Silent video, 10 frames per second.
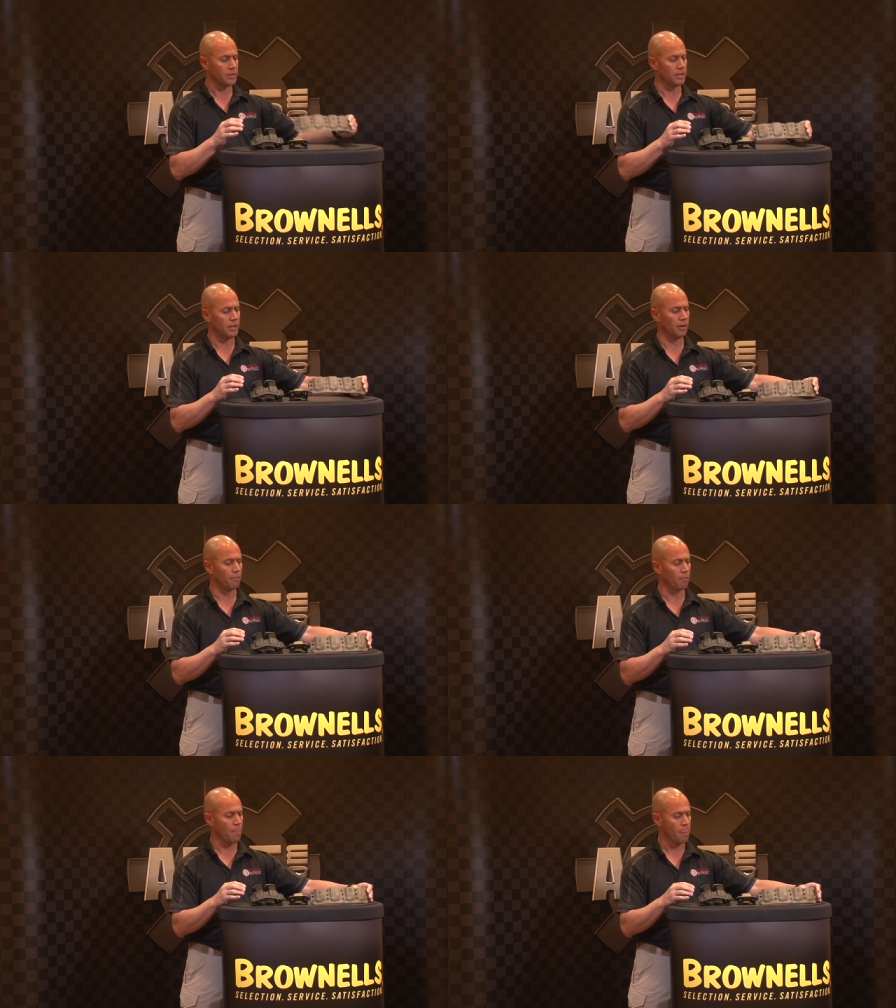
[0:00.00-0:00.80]

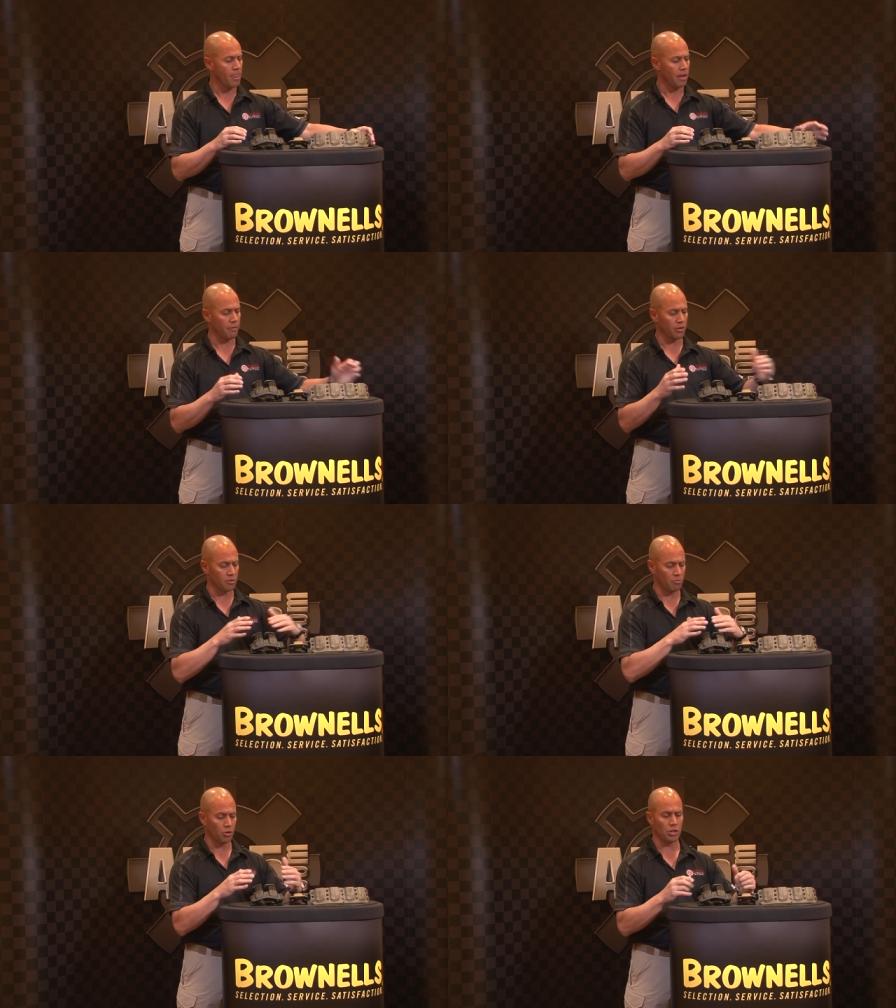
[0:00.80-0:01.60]
Um, everything
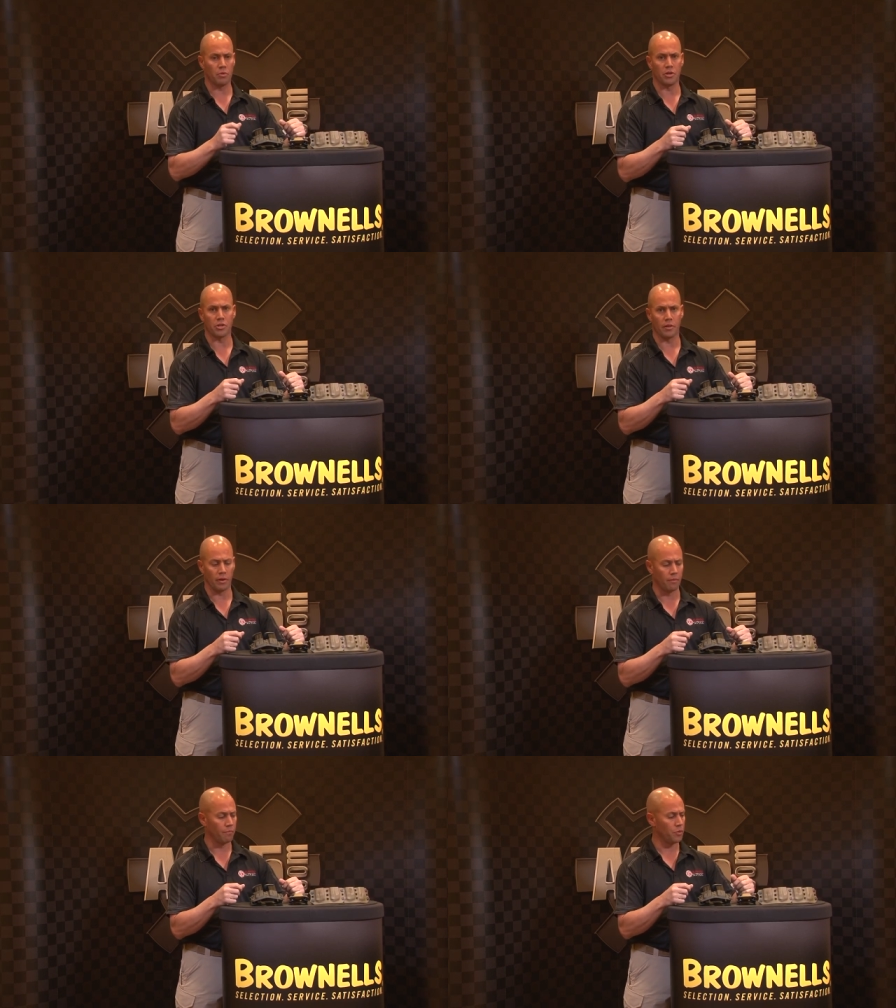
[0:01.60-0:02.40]
is modular with each other.